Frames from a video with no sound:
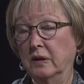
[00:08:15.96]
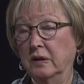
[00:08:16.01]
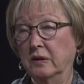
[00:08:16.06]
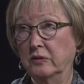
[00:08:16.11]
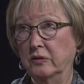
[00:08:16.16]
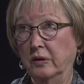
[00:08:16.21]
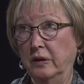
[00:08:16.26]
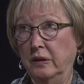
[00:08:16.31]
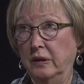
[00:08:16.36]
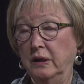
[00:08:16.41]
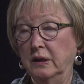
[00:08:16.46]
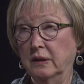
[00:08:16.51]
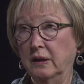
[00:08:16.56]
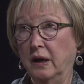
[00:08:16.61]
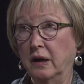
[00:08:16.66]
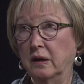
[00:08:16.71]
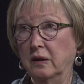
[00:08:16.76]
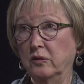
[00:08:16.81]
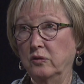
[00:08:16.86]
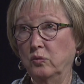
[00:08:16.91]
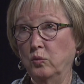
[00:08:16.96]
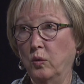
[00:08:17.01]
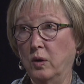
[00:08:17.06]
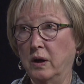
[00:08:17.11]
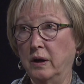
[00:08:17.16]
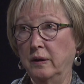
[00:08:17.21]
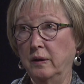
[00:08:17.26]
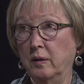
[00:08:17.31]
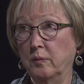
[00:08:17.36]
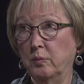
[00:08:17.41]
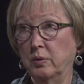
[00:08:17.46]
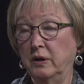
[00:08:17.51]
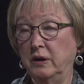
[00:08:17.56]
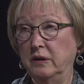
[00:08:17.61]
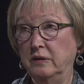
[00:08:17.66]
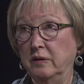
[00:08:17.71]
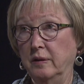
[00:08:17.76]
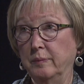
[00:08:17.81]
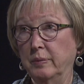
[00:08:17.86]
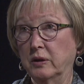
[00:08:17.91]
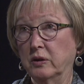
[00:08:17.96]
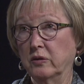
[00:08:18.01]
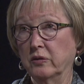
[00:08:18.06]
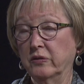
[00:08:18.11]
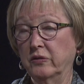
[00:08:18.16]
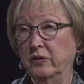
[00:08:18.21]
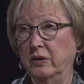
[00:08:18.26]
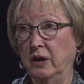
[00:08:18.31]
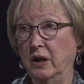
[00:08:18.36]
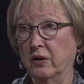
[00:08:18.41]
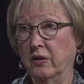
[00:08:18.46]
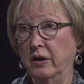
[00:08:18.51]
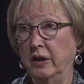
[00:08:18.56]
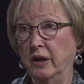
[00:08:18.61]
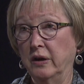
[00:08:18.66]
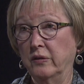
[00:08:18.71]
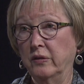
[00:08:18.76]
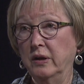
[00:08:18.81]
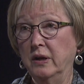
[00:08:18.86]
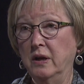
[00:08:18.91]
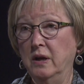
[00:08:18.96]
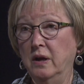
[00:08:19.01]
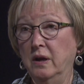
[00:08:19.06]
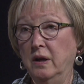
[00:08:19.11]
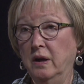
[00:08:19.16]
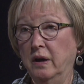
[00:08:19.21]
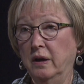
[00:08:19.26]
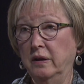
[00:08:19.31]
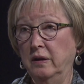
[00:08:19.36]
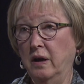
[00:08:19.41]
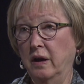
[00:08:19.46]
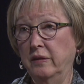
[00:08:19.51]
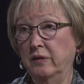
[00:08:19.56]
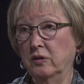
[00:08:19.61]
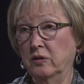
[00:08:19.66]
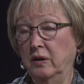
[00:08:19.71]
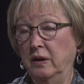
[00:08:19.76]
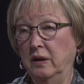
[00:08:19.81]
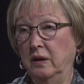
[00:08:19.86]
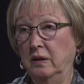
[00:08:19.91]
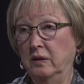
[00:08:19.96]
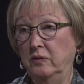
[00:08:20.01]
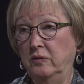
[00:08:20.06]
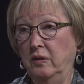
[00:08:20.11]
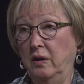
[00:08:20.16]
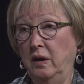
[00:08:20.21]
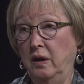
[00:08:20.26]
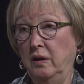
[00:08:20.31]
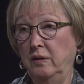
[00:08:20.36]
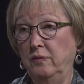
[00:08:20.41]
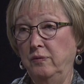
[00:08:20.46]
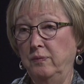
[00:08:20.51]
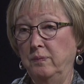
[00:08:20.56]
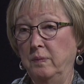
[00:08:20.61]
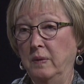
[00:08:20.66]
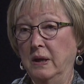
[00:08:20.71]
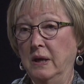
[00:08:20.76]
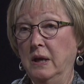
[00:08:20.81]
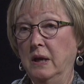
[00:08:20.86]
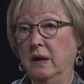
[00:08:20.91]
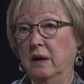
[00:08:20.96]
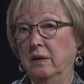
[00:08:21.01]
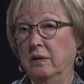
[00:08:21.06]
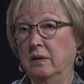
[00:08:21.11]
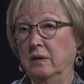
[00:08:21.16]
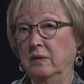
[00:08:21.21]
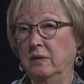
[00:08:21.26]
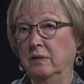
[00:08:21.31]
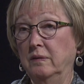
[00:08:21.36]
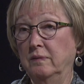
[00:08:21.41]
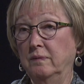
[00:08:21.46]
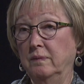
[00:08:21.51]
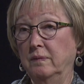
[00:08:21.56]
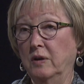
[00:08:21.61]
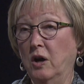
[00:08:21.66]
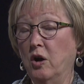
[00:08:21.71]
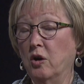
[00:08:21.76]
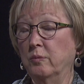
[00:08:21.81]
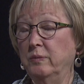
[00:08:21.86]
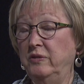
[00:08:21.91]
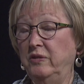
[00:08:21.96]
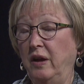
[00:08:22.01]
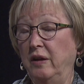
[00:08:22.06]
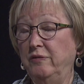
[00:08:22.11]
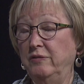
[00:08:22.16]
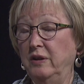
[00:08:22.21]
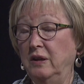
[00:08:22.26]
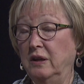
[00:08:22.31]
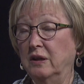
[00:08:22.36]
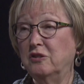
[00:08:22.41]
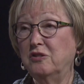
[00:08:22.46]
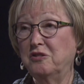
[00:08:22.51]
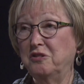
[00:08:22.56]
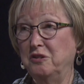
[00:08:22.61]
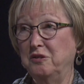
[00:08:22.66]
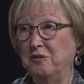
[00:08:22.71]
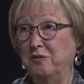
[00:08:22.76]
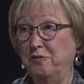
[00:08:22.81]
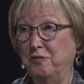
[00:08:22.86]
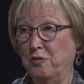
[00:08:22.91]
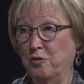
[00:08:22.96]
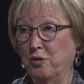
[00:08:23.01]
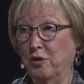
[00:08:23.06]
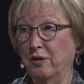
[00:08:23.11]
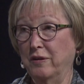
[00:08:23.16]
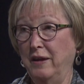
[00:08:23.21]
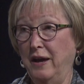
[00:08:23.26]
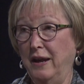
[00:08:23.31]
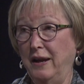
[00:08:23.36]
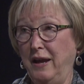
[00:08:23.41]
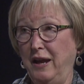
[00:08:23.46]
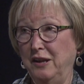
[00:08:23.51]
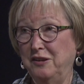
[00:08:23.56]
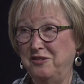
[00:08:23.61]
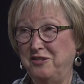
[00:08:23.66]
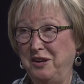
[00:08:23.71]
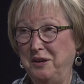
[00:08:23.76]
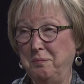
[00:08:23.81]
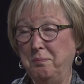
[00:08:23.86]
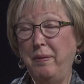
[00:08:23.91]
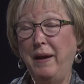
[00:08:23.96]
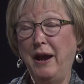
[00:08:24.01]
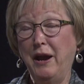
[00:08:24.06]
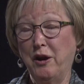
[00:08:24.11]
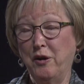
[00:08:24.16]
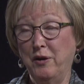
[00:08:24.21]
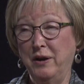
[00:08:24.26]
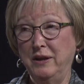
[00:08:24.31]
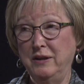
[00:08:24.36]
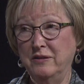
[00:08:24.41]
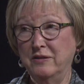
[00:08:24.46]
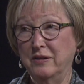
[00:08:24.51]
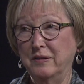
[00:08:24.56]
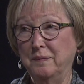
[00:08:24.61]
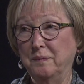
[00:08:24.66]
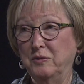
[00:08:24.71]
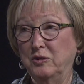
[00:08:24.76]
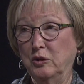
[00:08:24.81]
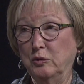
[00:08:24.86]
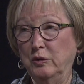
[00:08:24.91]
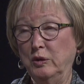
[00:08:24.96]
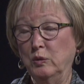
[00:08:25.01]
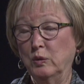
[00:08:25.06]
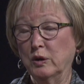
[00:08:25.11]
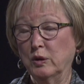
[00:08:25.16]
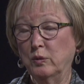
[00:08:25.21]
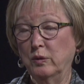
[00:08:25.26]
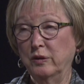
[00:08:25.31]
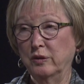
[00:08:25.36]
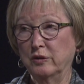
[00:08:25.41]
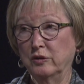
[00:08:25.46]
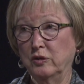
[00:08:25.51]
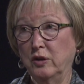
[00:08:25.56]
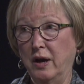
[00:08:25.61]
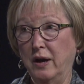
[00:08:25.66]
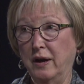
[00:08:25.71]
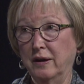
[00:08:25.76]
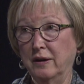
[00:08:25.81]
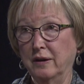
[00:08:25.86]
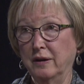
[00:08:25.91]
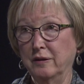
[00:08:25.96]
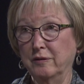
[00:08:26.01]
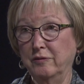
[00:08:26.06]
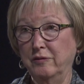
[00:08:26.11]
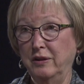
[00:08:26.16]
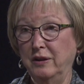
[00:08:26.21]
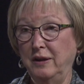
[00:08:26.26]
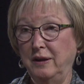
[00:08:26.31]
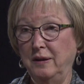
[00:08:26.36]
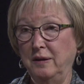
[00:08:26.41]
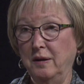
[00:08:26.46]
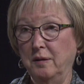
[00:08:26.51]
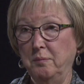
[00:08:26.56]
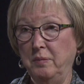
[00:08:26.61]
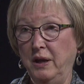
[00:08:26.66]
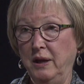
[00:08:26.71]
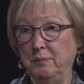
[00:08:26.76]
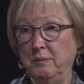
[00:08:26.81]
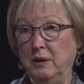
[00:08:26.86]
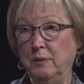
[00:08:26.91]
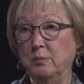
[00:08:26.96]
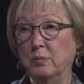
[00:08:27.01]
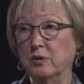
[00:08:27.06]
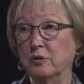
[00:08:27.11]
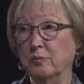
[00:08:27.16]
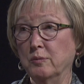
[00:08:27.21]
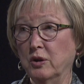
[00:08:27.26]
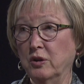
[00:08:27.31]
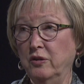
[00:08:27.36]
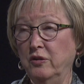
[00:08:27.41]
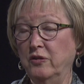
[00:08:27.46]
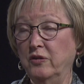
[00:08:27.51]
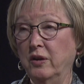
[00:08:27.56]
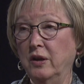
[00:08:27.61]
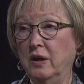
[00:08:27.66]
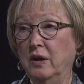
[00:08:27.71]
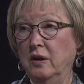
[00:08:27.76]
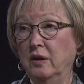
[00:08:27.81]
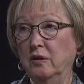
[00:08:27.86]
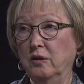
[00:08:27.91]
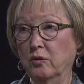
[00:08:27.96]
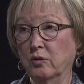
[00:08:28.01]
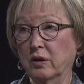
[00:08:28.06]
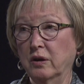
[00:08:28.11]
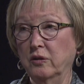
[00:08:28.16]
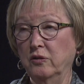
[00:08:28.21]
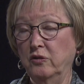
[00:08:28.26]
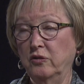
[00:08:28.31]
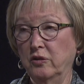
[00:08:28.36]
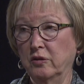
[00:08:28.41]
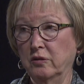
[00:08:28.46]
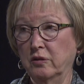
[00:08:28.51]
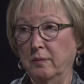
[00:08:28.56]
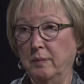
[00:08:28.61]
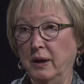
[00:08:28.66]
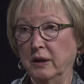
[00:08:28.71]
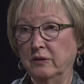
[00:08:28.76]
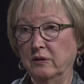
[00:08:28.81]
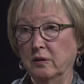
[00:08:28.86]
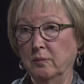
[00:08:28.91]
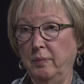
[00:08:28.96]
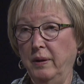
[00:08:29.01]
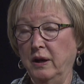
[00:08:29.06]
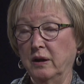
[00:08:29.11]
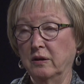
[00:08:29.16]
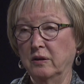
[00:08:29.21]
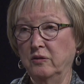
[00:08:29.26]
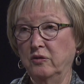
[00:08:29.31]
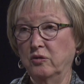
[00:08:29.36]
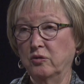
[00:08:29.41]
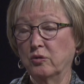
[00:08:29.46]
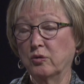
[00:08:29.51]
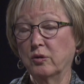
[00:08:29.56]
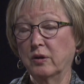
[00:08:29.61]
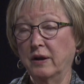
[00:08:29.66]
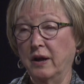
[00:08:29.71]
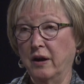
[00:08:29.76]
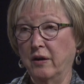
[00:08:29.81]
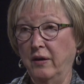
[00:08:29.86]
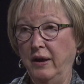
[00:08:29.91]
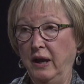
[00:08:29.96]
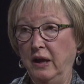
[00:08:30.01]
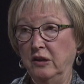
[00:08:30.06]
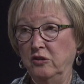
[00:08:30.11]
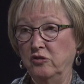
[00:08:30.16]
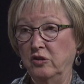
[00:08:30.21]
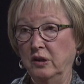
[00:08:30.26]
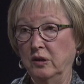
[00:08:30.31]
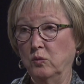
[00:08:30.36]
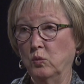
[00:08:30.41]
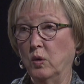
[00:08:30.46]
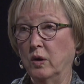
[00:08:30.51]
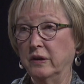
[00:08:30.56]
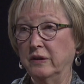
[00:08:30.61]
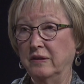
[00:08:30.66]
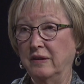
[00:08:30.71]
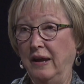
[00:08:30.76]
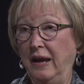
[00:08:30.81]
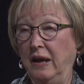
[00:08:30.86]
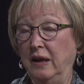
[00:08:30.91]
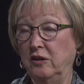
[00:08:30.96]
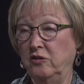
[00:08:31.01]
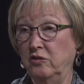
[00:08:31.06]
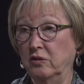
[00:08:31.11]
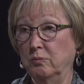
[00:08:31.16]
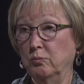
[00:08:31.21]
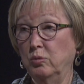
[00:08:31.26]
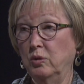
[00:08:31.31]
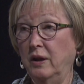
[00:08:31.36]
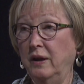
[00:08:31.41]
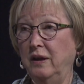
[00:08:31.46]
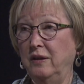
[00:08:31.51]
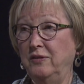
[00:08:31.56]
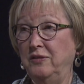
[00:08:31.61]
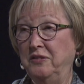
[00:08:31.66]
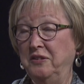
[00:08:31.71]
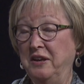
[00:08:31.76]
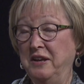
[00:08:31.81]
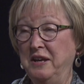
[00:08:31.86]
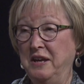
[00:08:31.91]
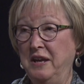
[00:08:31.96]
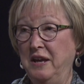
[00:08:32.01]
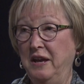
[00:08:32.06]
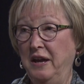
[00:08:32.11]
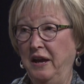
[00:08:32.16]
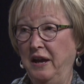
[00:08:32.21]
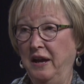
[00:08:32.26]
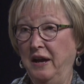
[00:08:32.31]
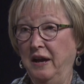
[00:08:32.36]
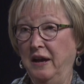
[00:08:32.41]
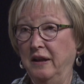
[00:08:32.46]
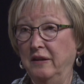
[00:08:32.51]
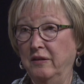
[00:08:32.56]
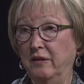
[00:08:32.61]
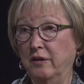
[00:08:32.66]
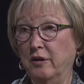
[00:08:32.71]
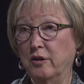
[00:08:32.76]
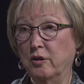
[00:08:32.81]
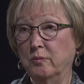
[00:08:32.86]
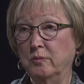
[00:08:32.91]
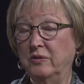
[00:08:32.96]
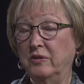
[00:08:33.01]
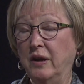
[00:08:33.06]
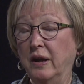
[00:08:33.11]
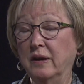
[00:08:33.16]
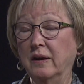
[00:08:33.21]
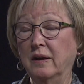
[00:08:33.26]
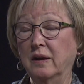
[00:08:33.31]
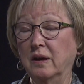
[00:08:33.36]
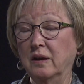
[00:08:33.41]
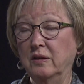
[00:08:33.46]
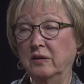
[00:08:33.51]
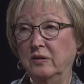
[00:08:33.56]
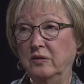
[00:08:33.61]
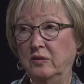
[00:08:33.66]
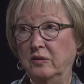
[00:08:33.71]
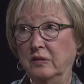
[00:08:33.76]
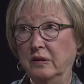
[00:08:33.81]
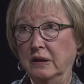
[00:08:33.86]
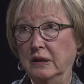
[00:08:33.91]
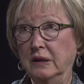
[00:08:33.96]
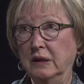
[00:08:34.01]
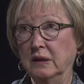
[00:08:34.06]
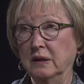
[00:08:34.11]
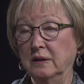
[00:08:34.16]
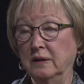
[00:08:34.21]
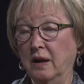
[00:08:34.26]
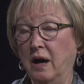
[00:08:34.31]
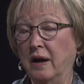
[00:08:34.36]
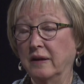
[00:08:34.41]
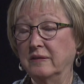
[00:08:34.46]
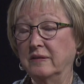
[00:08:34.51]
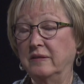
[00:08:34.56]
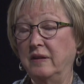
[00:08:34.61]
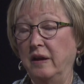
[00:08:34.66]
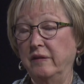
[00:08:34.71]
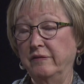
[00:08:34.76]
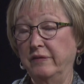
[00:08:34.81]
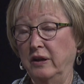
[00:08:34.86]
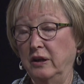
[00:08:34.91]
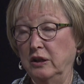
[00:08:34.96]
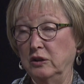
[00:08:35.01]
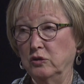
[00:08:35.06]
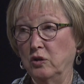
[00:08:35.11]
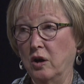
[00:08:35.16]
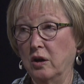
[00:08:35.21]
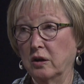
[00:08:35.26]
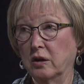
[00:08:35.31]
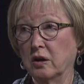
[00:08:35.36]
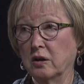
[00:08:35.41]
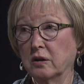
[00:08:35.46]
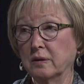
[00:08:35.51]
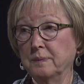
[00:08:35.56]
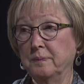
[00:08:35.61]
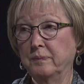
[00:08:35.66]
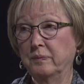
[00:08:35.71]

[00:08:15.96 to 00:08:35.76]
So I think that is one pretty typical scenario. Another is a home safety issue for that aging parent. So we work with a lot of the baby boomers who are concerned about their parents who are now aging, want to age in place, and the home setting is not safe any longer.